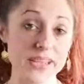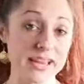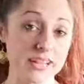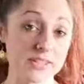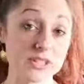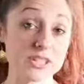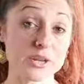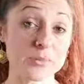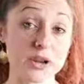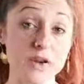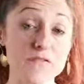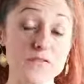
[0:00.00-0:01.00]
Now this is going to
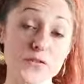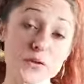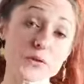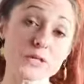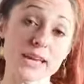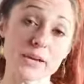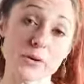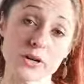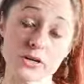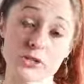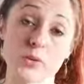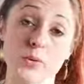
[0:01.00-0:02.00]
be a full day
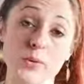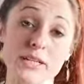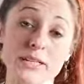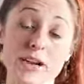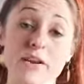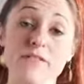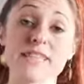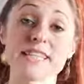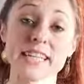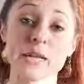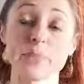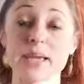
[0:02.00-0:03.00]
workshop where we dive
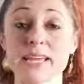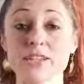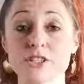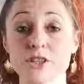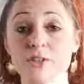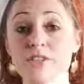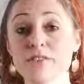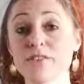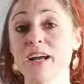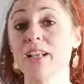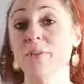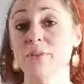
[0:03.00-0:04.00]
deep into the
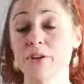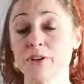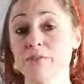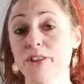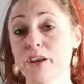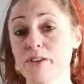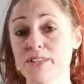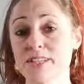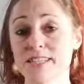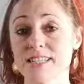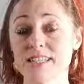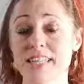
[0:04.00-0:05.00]
development of last
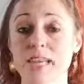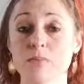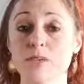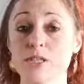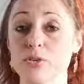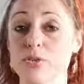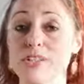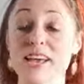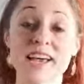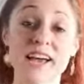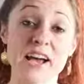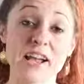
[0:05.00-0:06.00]
year's theme, which was
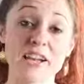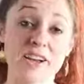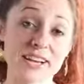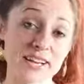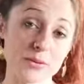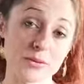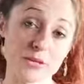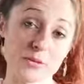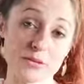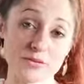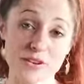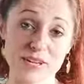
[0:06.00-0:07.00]
aligning with your
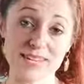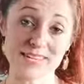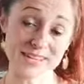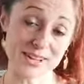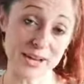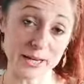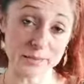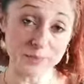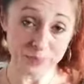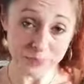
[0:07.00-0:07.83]
divine design.